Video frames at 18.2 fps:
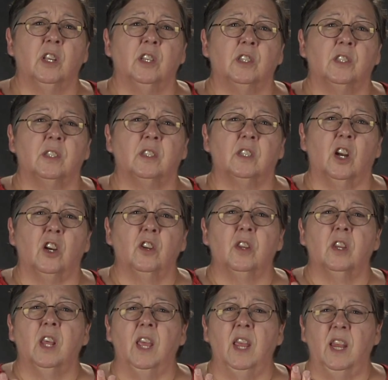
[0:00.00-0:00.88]

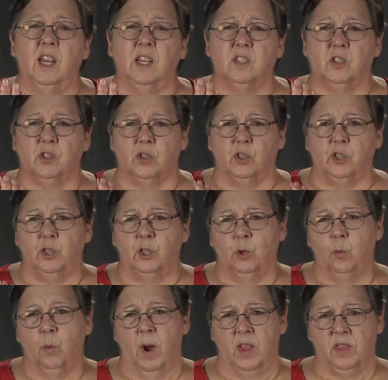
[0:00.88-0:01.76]
start the answer
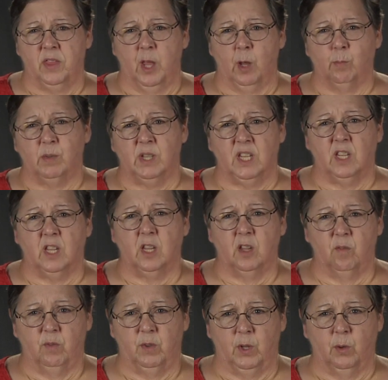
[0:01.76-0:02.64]
you want them to
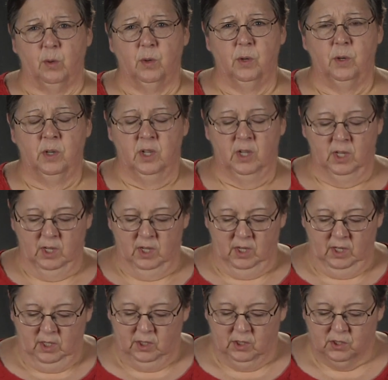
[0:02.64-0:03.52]
give you.
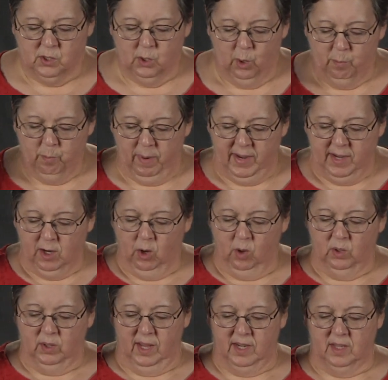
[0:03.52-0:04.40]
So it might
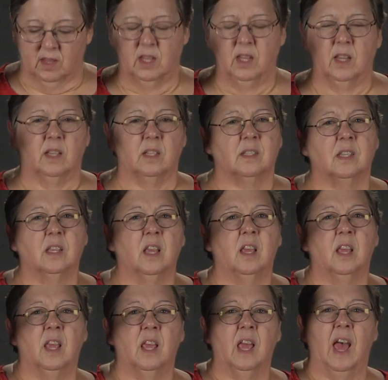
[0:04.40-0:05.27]
go like this.
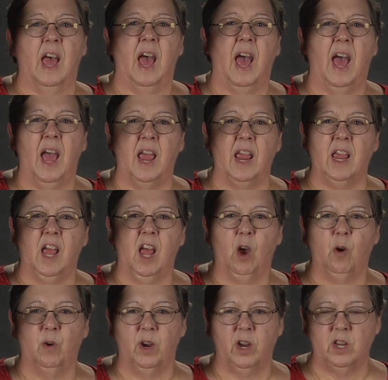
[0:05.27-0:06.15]
Hi,
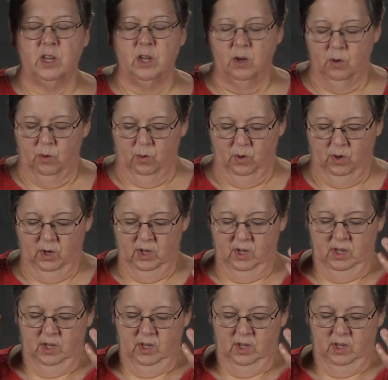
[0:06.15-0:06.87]
how are you?